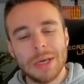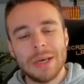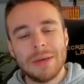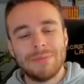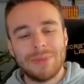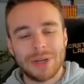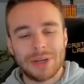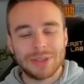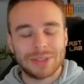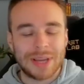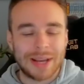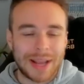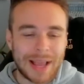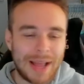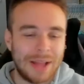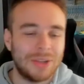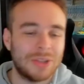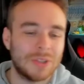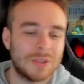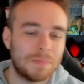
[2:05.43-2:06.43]
because I
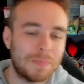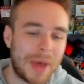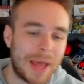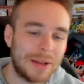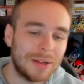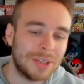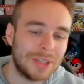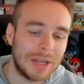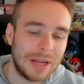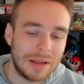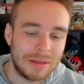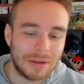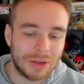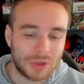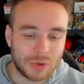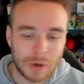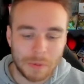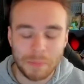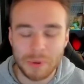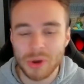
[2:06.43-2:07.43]
can just bench either
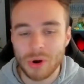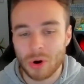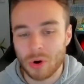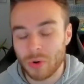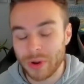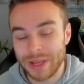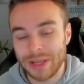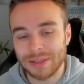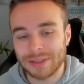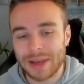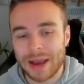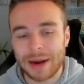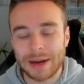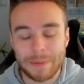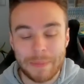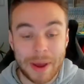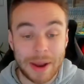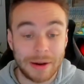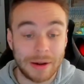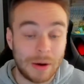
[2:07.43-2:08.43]
Trippier or Isak,
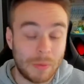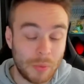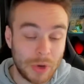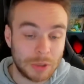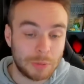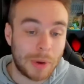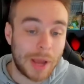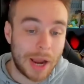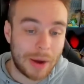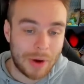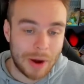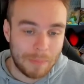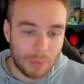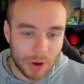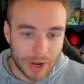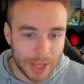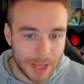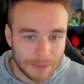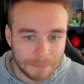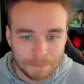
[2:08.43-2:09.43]
depending on which player I
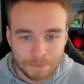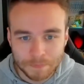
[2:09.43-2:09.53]
bring in.